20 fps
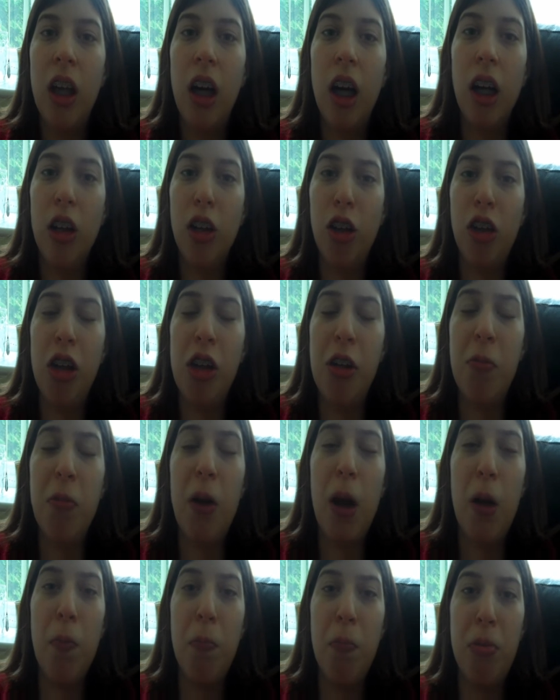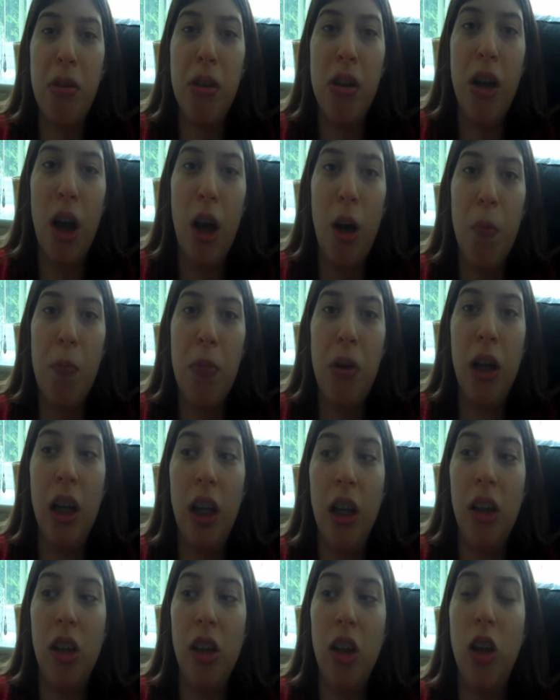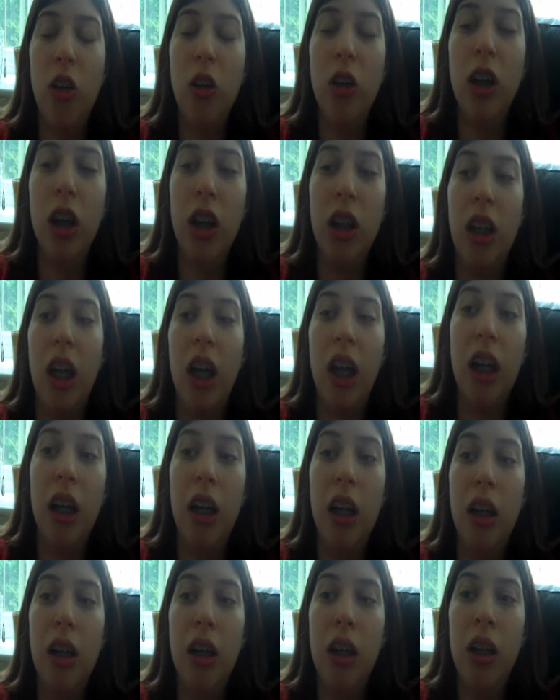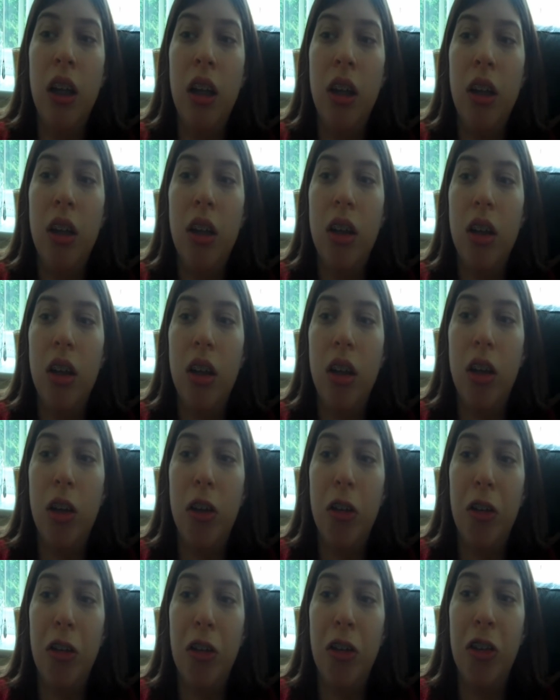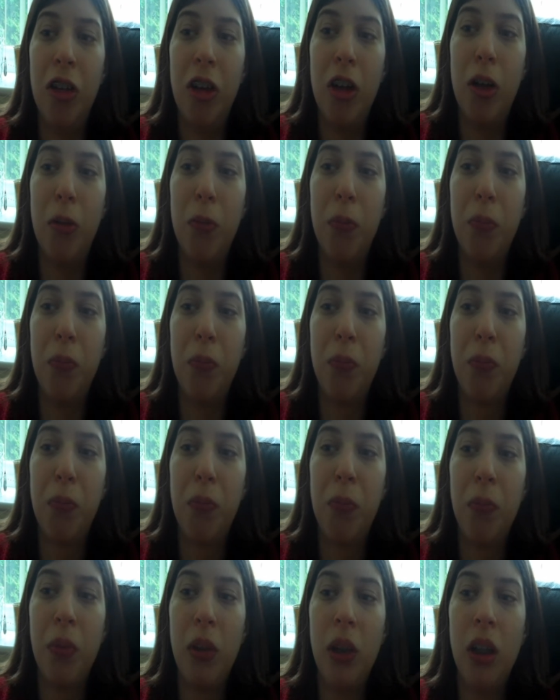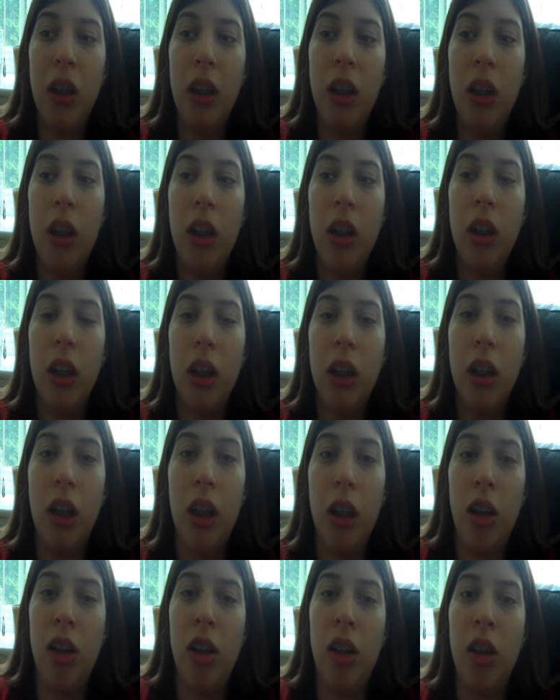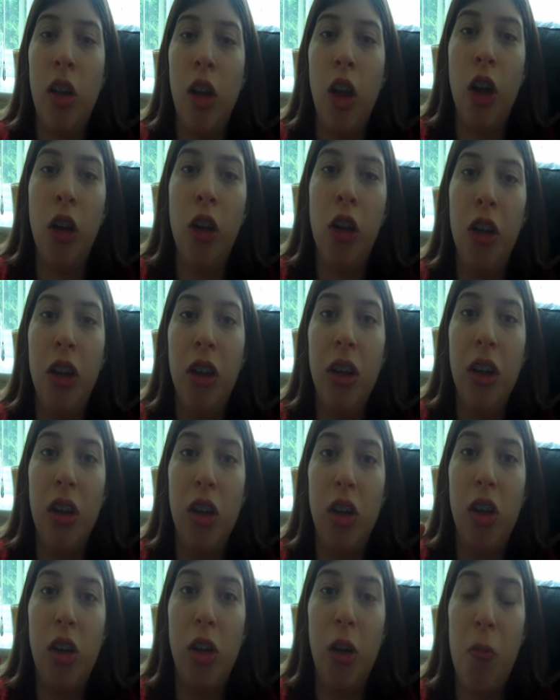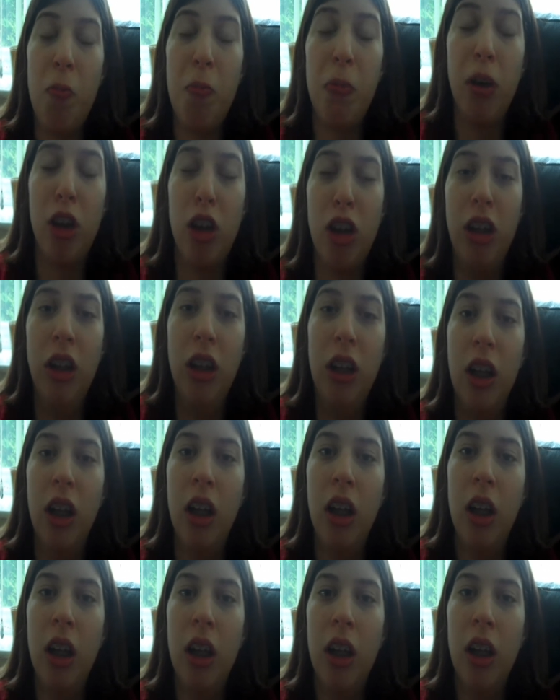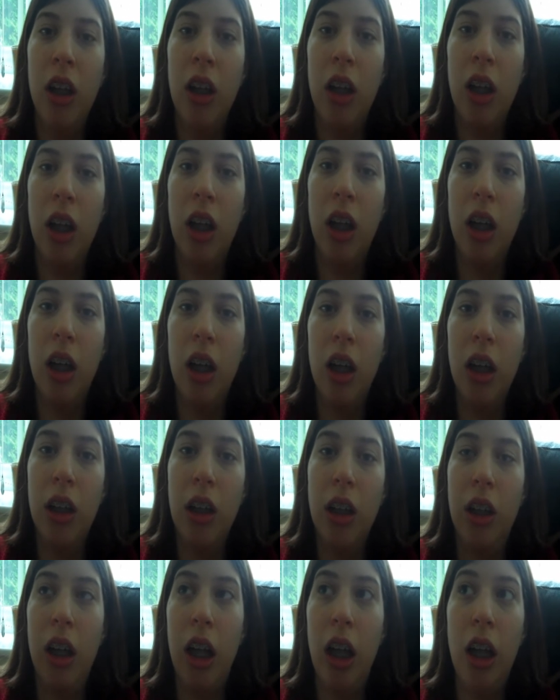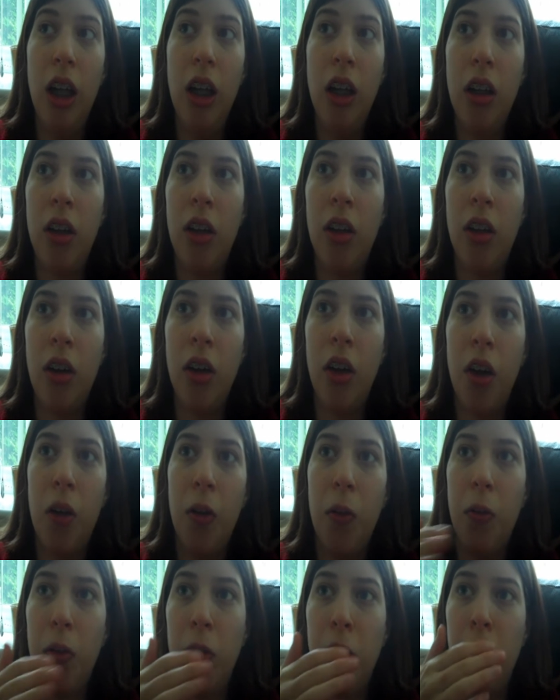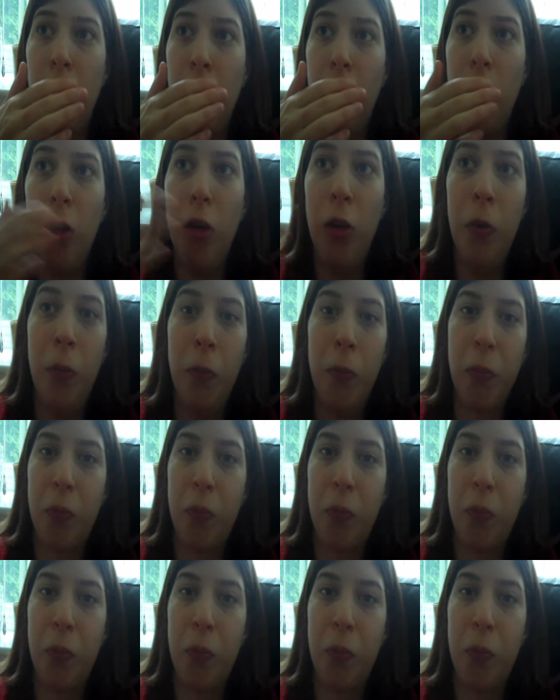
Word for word: actually, my pre-op is on the day of um, the dissertation submission uh, date, so